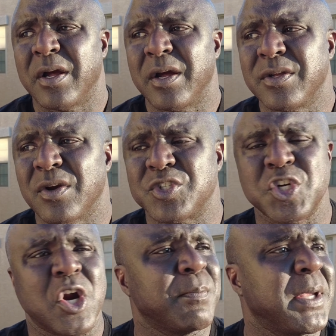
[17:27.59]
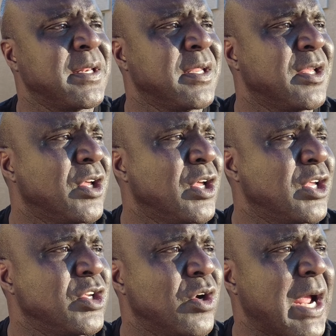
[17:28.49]
you're German,
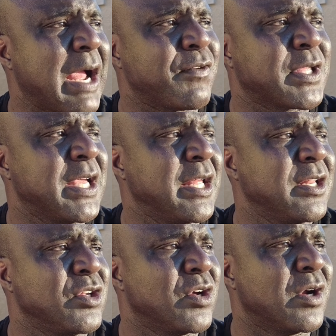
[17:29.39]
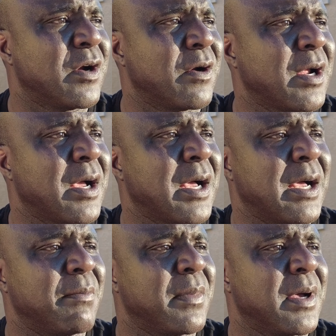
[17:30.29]
you're African, you're
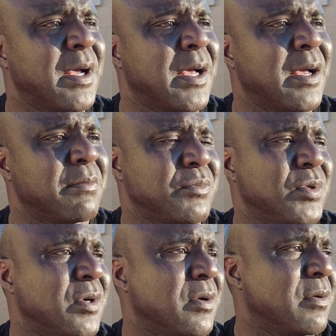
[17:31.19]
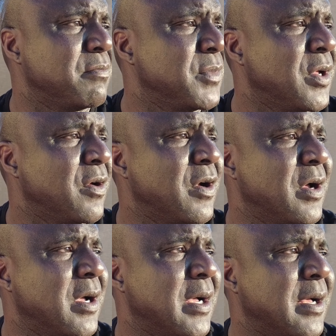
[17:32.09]
um, you're
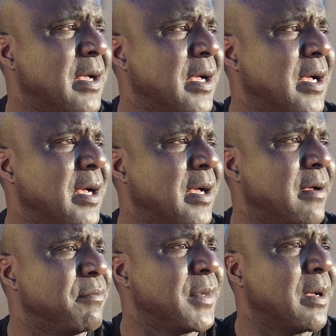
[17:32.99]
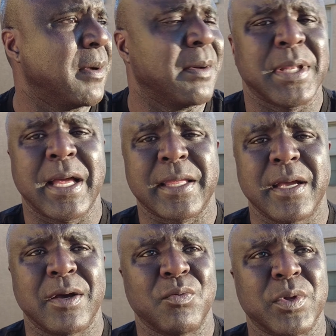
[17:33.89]
uh, uh, a, a black,
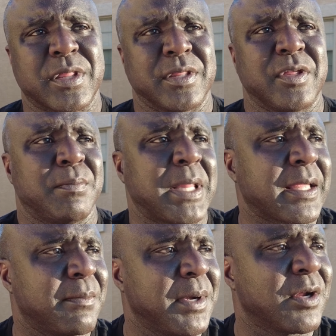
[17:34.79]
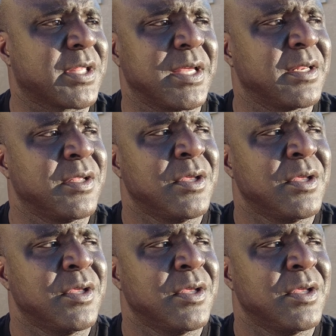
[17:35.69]
what's considered black American,